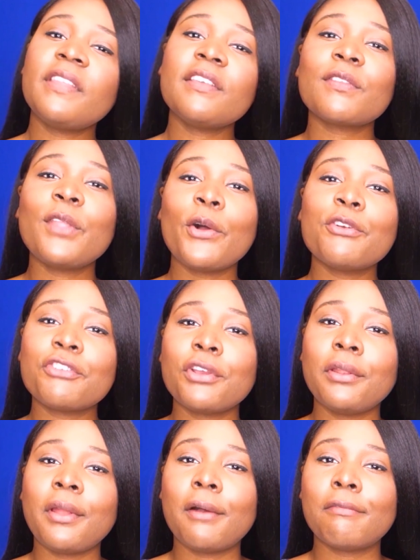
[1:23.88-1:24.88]
If this
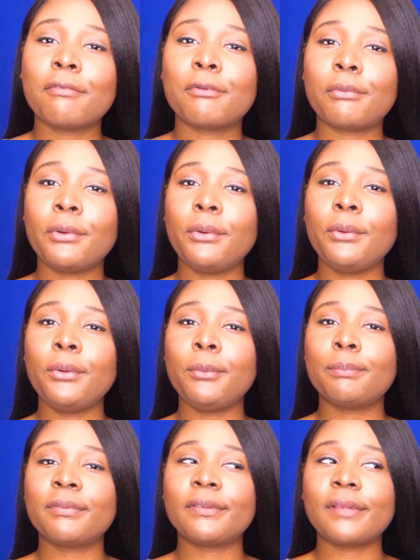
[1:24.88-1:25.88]
notion of
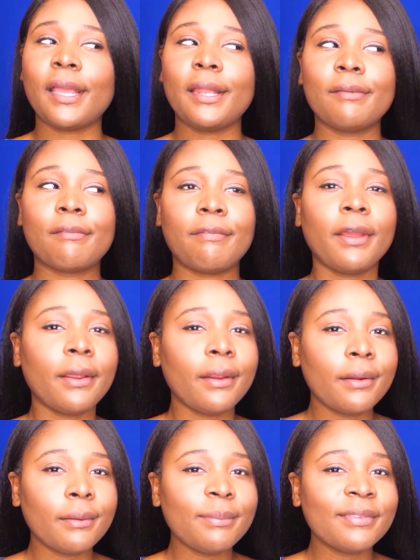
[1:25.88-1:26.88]
groups and
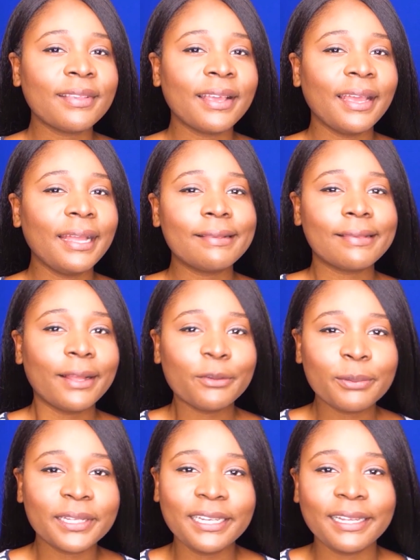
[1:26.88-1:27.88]
verbs
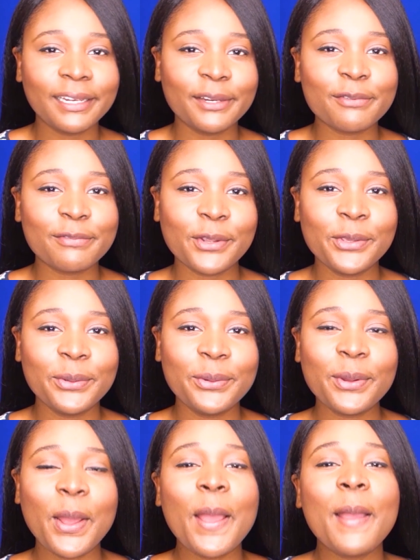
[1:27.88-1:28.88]
it's not really clear
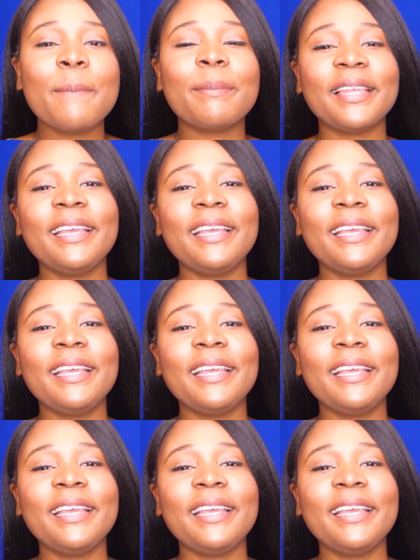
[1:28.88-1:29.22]
for you,